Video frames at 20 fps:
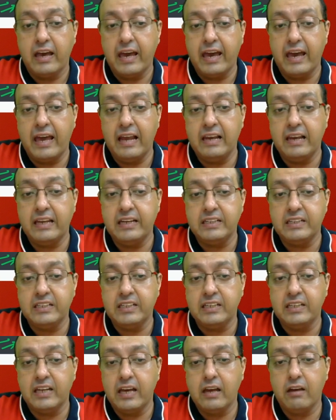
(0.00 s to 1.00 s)

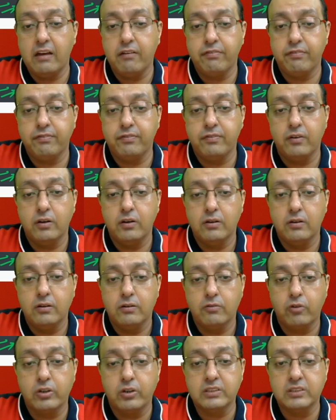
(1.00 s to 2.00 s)
L18F,
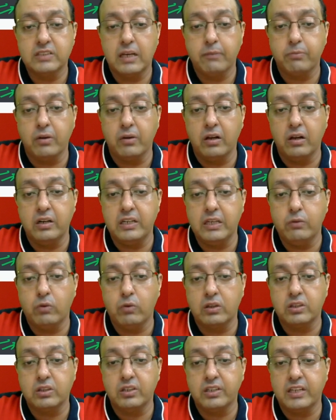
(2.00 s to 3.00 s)
for example,
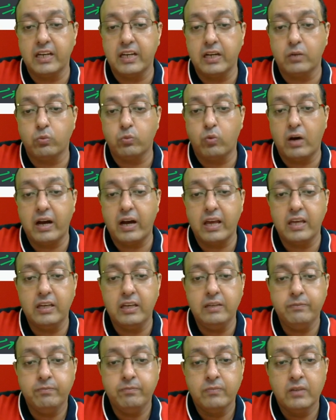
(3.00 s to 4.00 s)

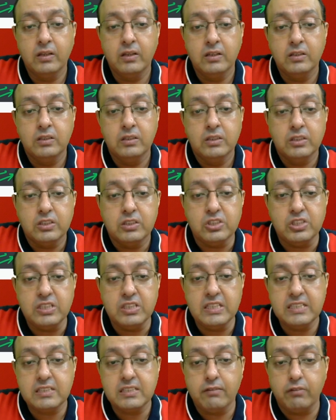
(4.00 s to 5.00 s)
D138Y,
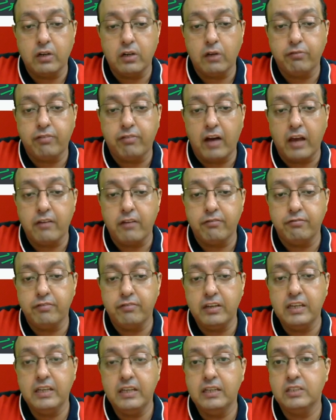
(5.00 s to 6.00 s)

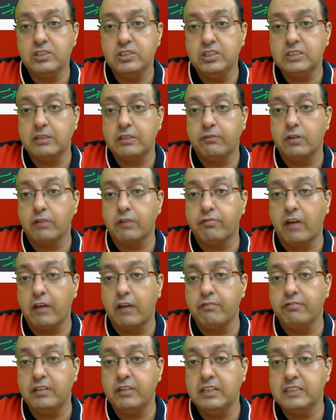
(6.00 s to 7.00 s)
G75V.
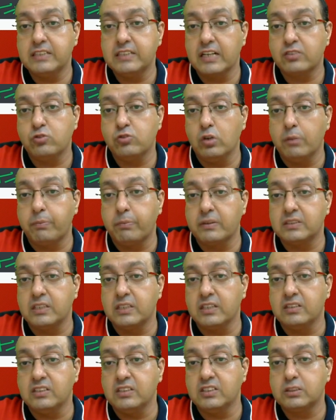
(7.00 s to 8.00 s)
G75V is actually
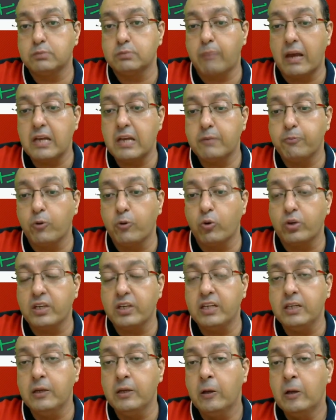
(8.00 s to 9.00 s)
present in the spike
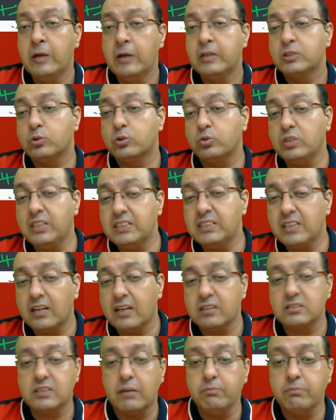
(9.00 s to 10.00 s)
protein. So these
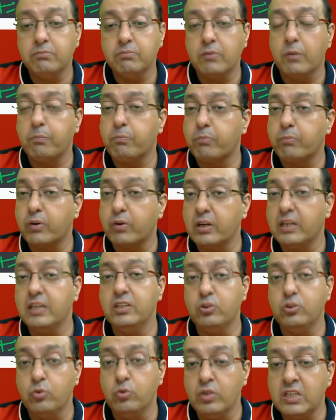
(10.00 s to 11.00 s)
are some pretty
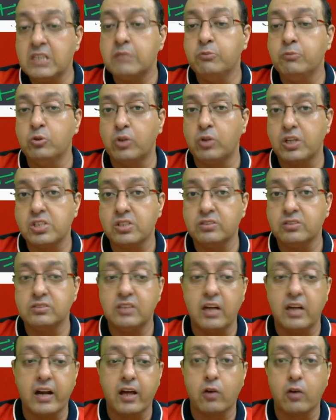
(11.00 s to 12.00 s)
unique mutations
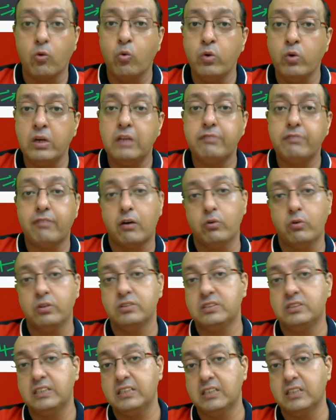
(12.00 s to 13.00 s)
that are only found in
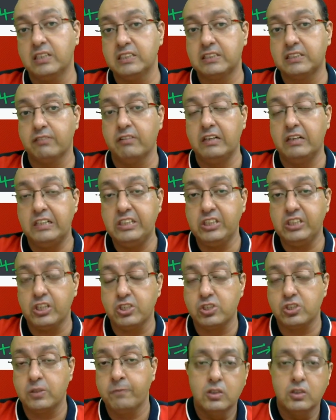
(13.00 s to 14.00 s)
C37
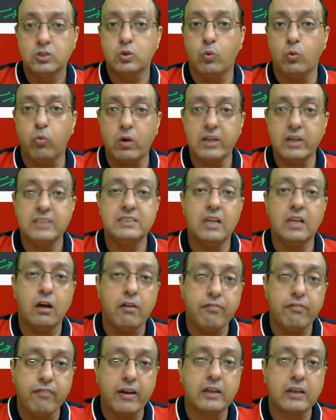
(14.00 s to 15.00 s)
lineage. So what is the
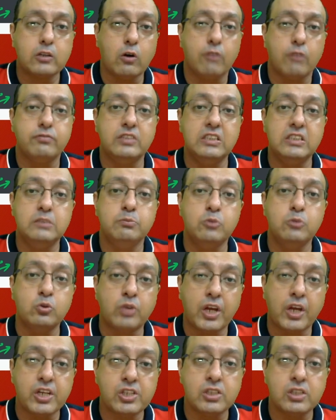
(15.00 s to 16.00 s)
effect of these
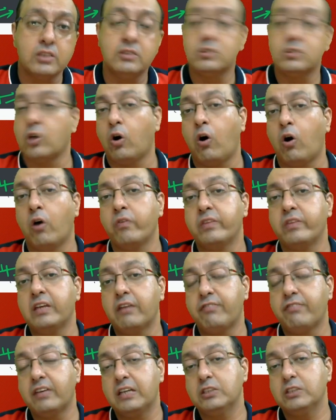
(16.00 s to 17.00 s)
mutations on the
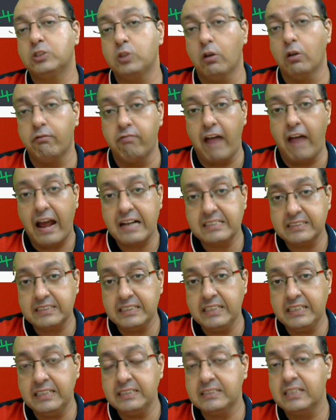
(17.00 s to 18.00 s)
efficacy of
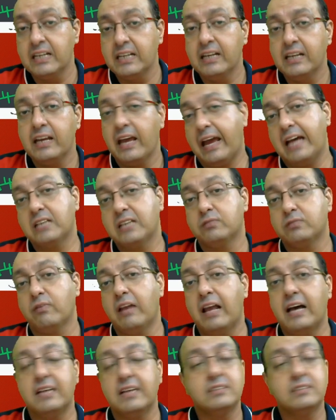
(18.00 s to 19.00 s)
vaccines as
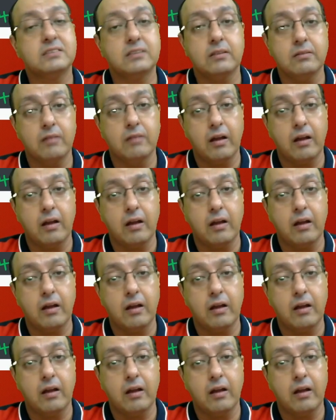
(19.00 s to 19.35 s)
well as